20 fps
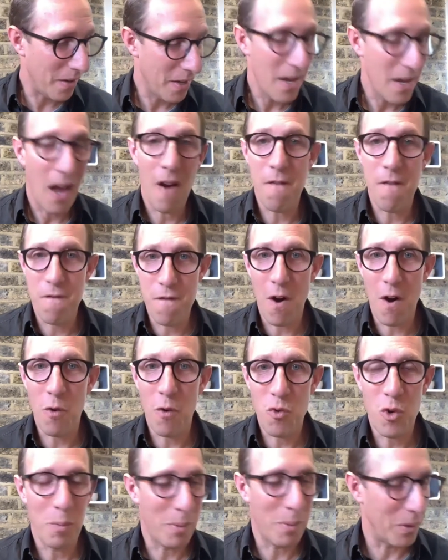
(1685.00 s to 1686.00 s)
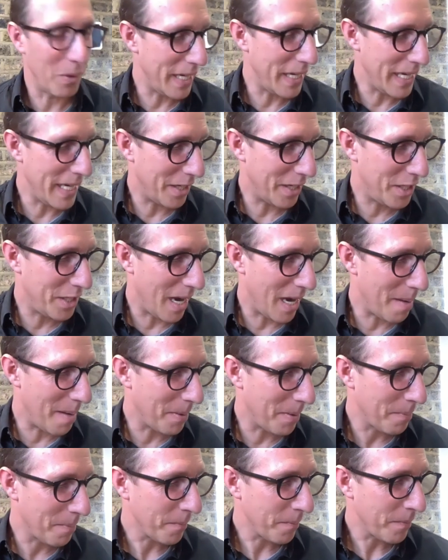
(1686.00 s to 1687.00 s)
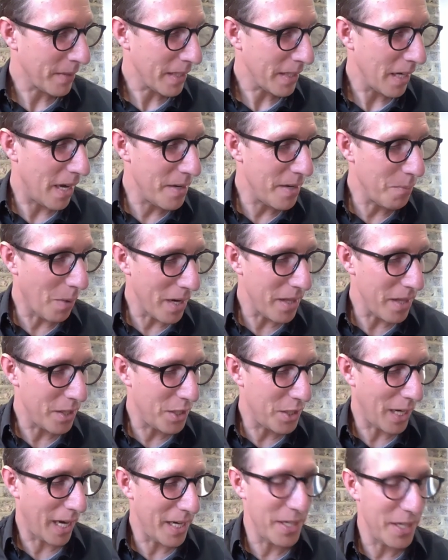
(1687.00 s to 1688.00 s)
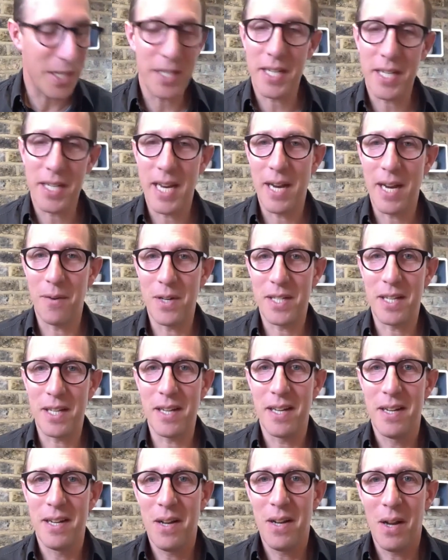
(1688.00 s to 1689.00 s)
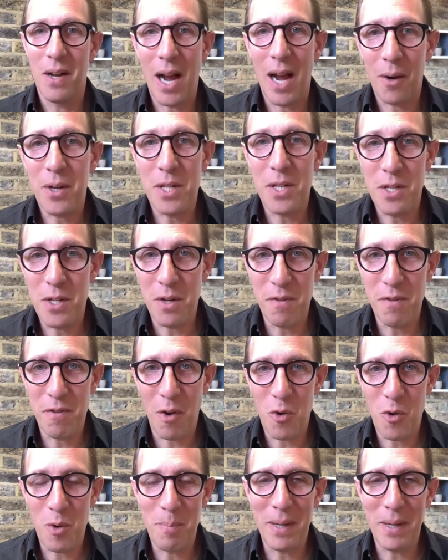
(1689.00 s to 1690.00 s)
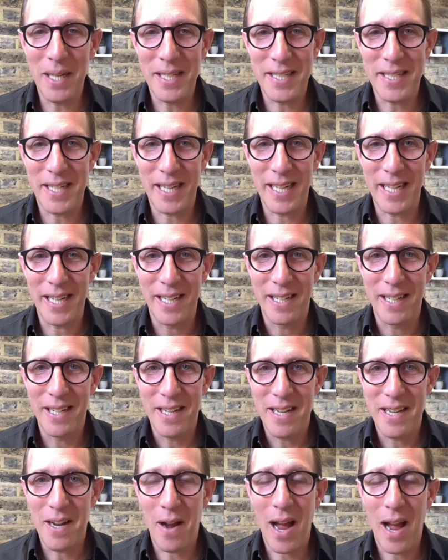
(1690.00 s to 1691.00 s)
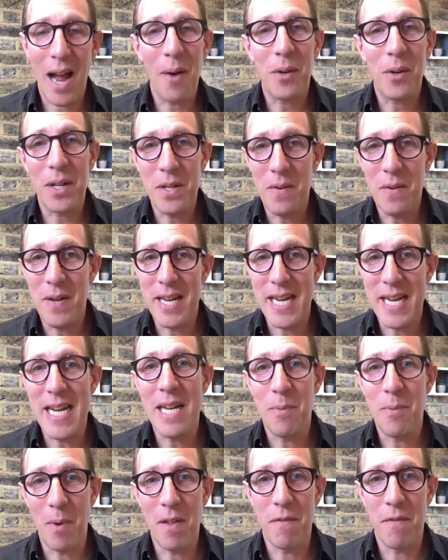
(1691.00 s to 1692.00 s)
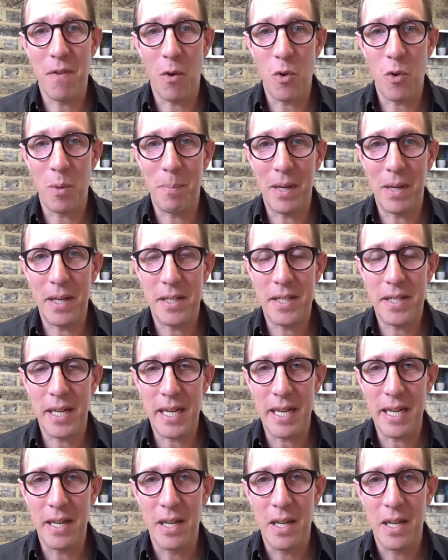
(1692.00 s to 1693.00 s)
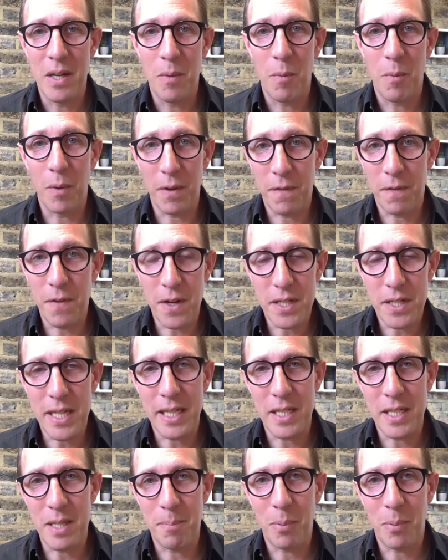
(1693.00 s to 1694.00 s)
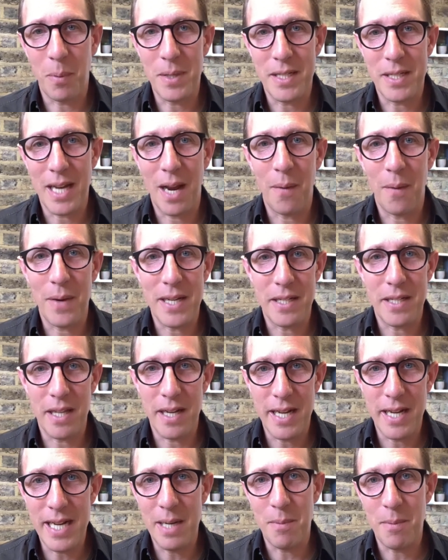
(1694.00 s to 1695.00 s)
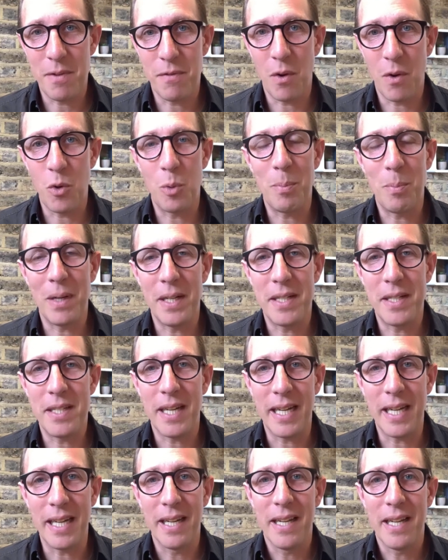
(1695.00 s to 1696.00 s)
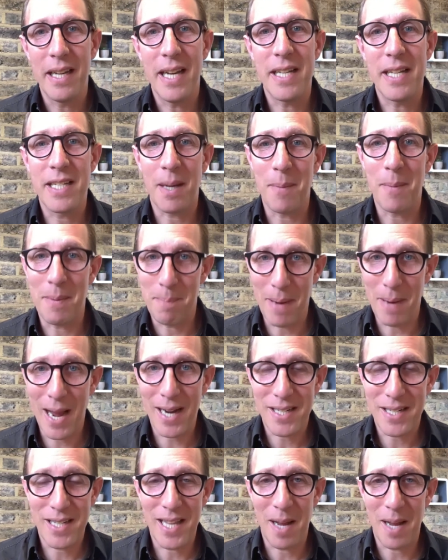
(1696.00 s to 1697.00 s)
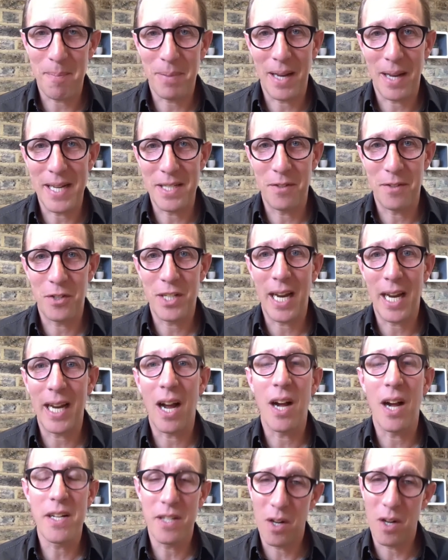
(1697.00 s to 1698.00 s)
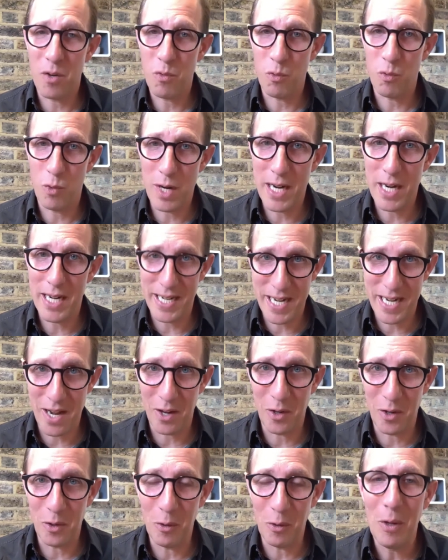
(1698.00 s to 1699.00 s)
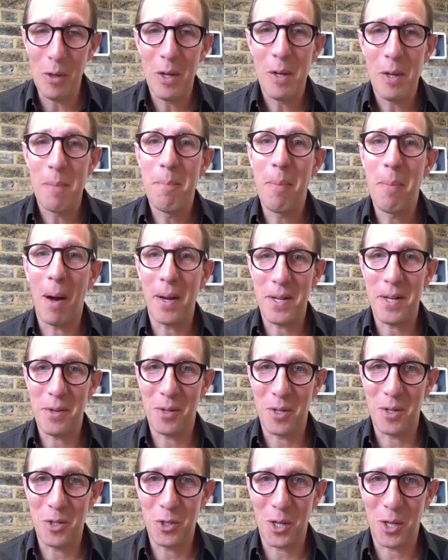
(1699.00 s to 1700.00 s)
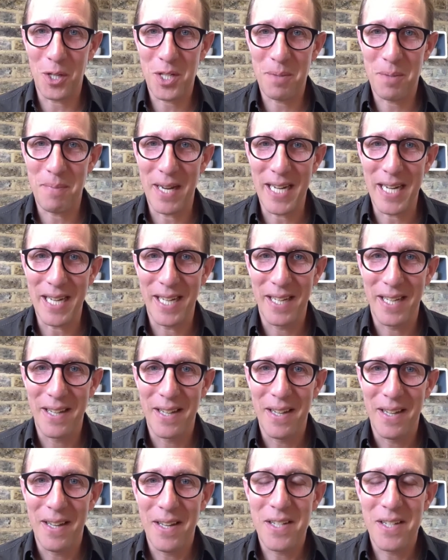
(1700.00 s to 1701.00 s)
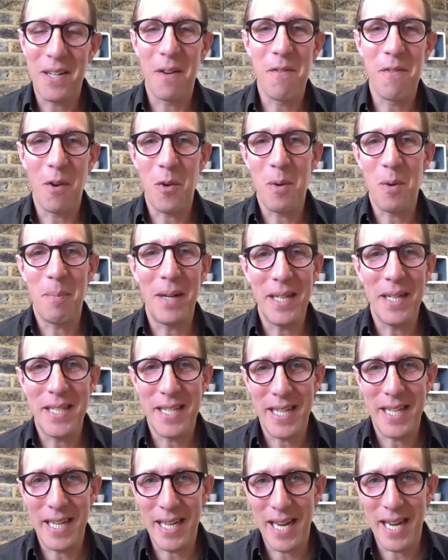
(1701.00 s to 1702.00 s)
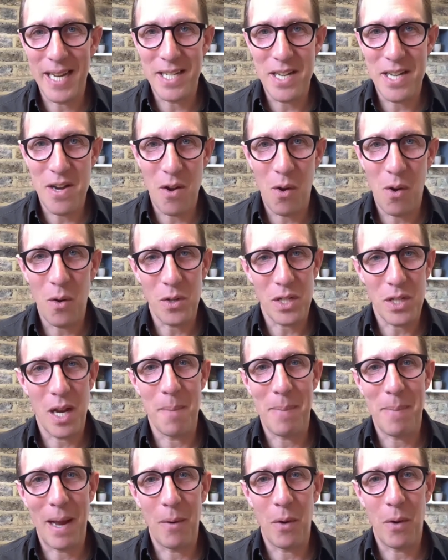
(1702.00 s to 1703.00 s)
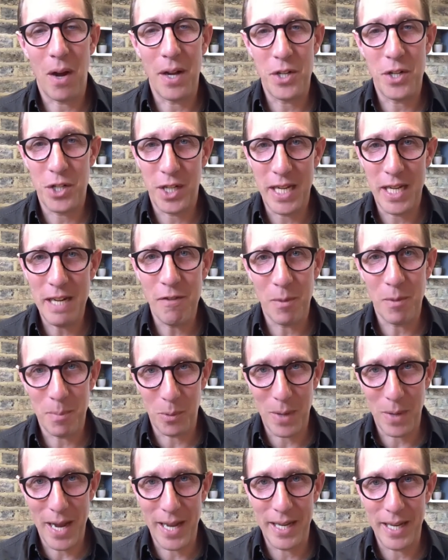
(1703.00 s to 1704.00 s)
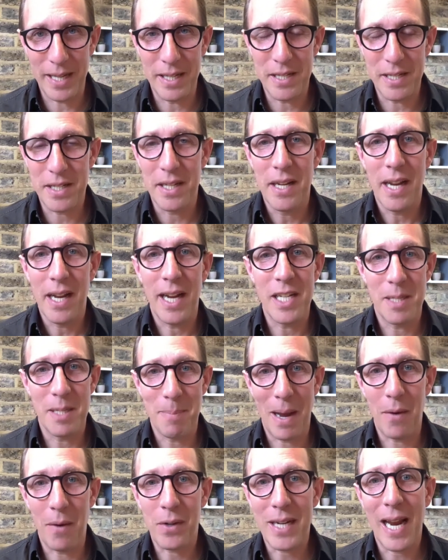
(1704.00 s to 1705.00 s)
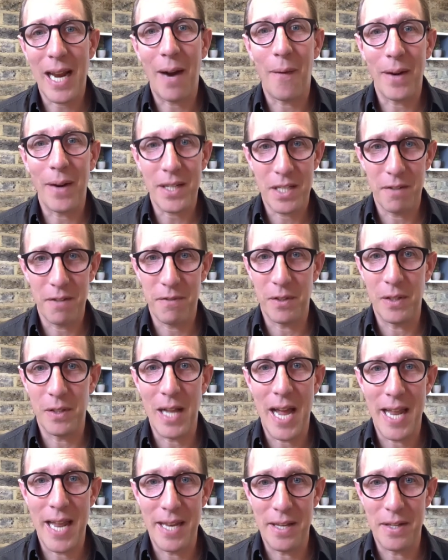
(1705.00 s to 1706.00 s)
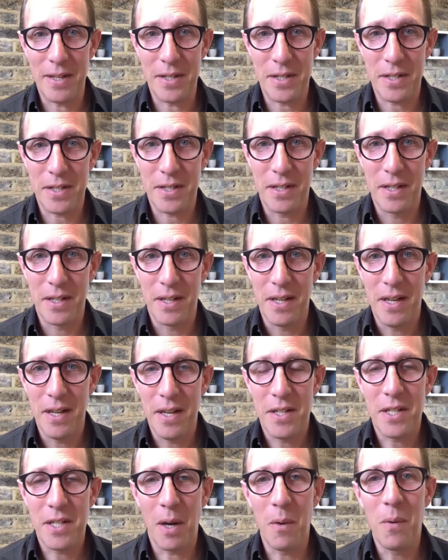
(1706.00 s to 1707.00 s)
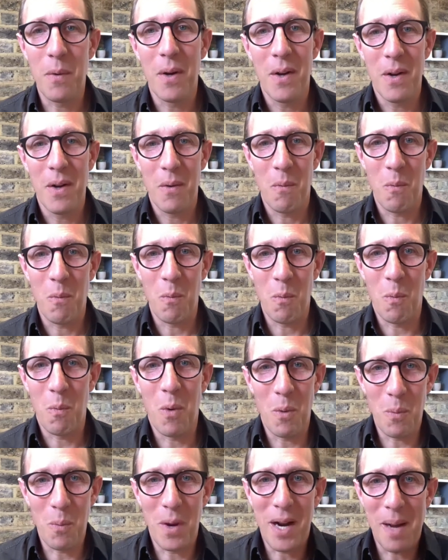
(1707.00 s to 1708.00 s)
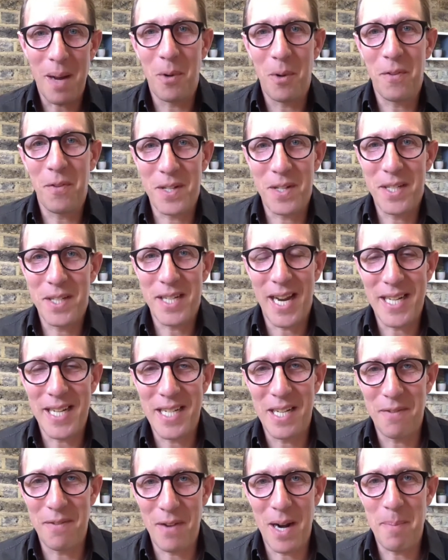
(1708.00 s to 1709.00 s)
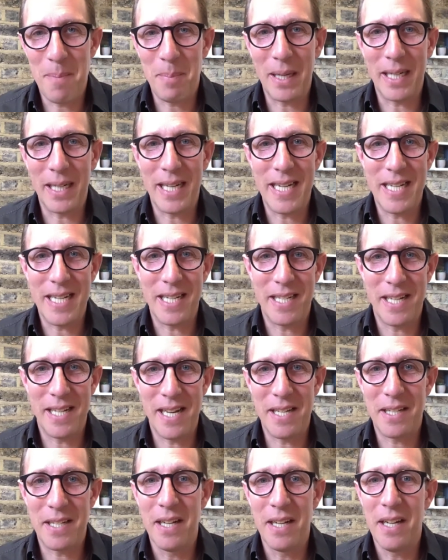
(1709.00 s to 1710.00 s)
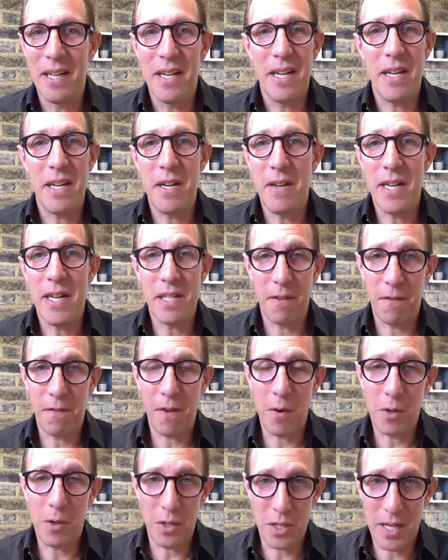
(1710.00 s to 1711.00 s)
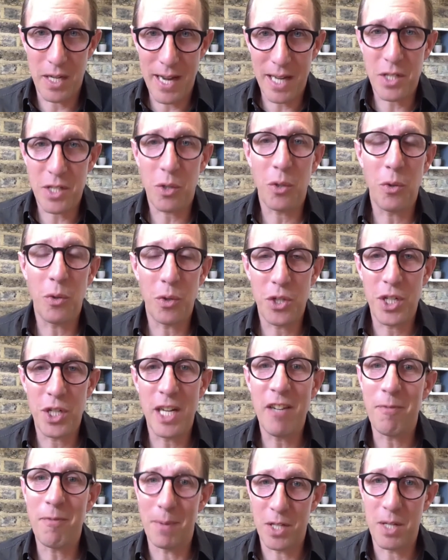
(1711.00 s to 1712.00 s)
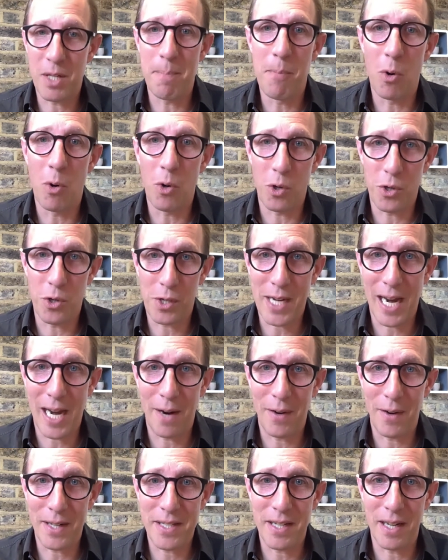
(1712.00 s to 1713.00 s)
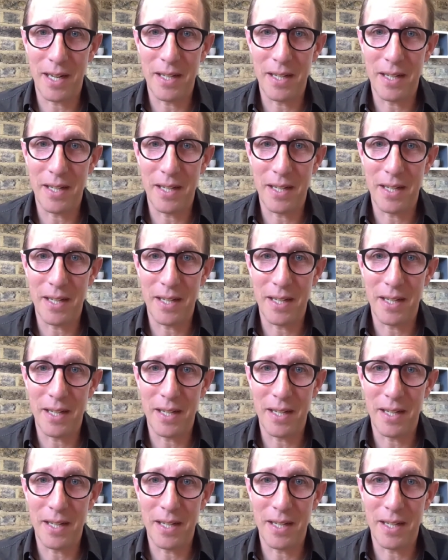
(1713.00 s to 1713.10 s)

a vulnerable leadership. And one of the challenges here is that how can you do vulnerability? How can you lead with vulnerability? Well, the first thing to point out is that leading with vulnerability is coming back to that place of saying, I don't really know, but you can trust me. So vulnerability is not about achievable ends, it's about characterful ends. So what I'm often saying to developing leaders is you need to focus less on your achievements and more on your character.